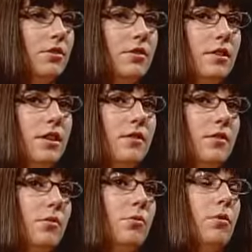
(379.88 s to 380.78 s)
Do you say,
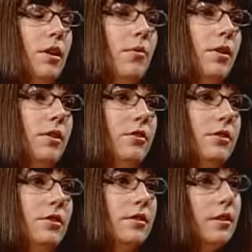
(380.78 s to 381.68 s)
"Oh, I want to use
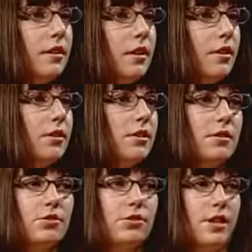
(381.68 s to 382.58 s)
a slinky," or does
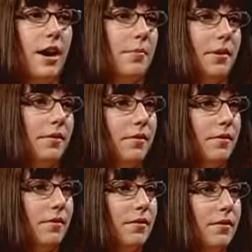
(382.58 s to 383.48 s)
it just happen?
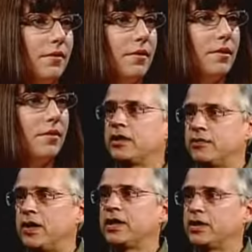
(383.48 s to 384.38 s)
I try to
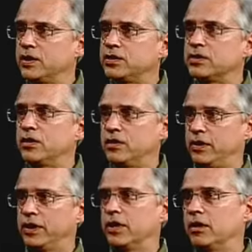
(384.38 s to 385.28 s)
find things
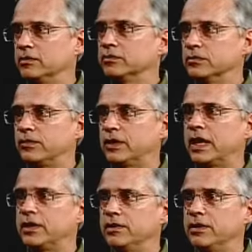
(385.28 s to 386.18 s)
that are
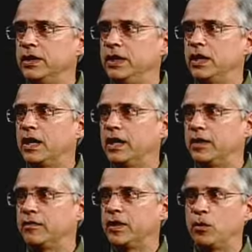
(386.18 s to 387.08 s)
reflective in neon,
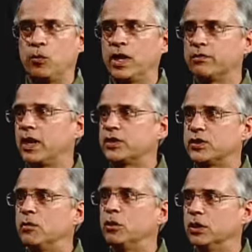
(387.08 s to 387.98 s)
and whatever I
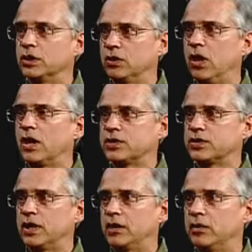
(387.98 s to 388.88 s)
stumble across,
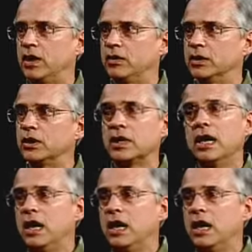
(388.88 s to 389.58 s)
I'll look.